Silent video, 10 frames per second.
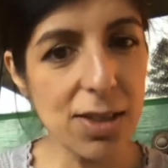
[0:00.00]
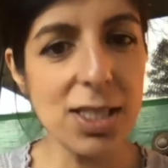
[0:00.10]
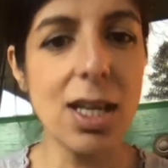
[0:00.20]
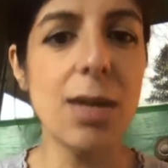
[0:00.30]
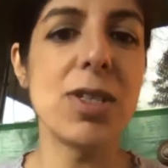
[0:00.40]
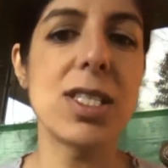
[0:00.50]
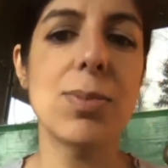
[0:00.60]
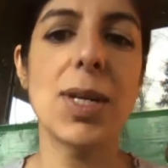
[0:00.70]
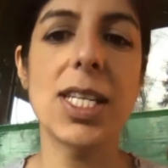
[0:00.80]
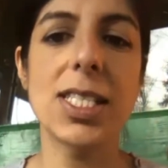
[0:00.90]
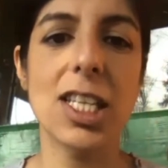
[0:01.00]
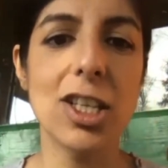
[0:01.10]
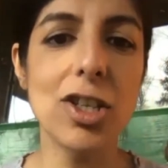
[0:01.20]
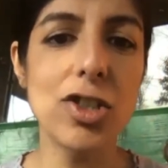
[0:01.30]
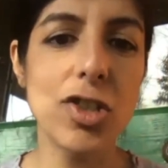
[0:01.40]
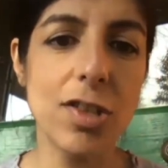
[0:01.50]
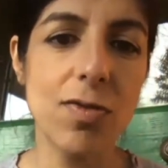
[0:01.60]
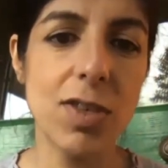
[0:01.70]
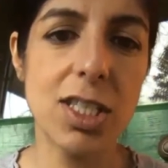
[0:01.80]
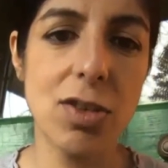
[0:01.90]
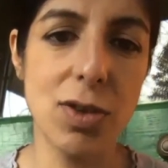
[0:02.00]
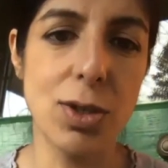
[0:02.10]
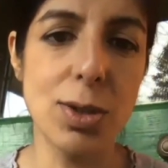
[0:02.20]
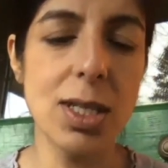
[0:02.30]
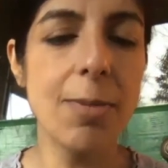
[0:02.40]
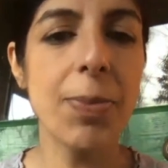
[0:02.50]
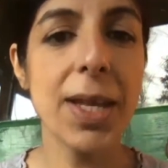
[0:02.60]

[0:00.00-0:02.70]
of the time, you need to be eating nutrient-rich food,